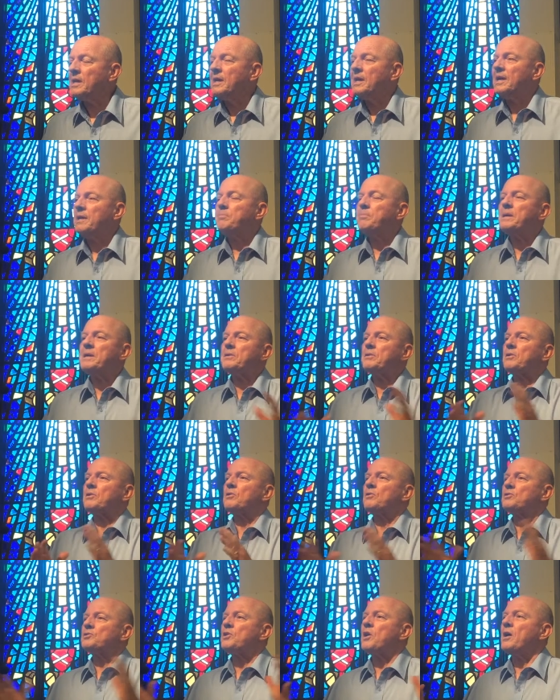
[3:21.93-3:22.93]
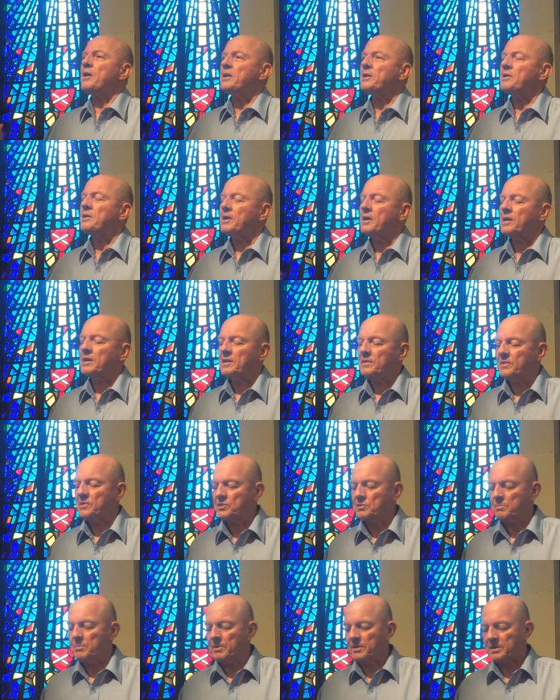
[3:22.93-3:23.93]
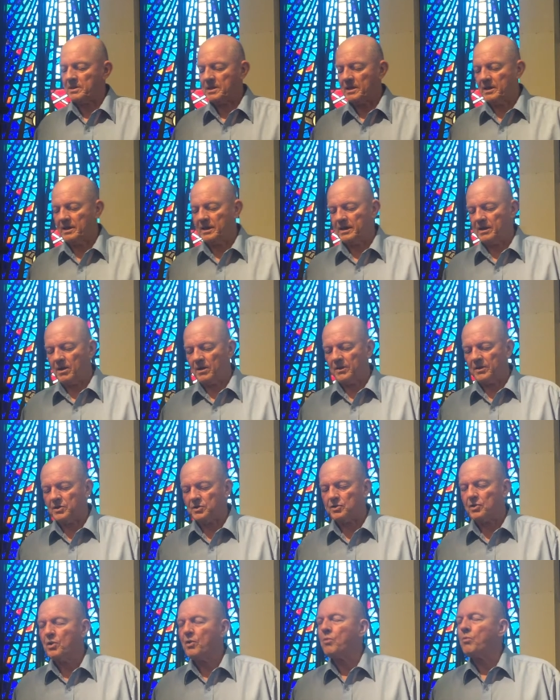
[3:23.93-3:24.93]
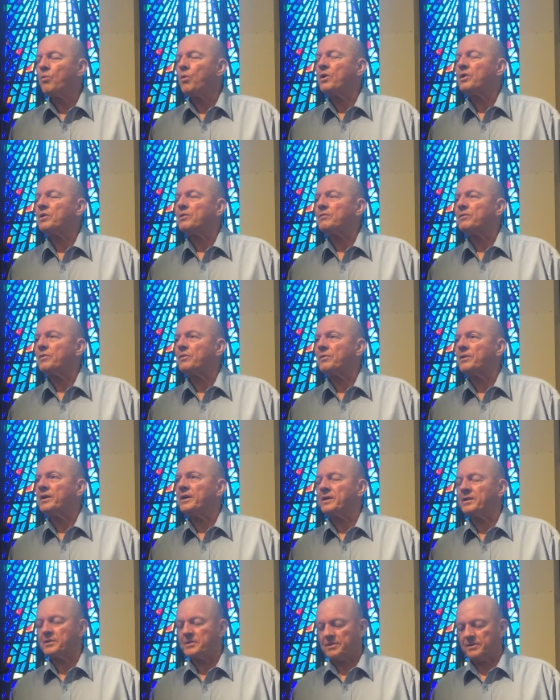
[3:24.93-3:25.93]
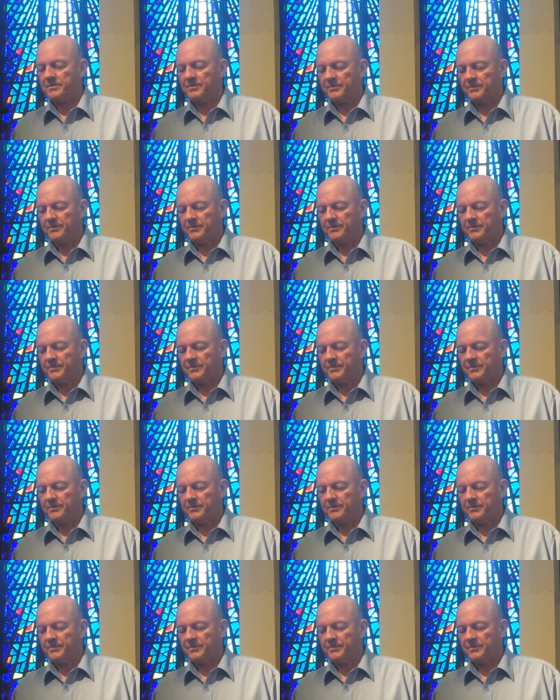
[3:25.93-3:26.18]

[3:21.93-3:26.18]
And Pinker goes on and on in this book telling all these wonderful things.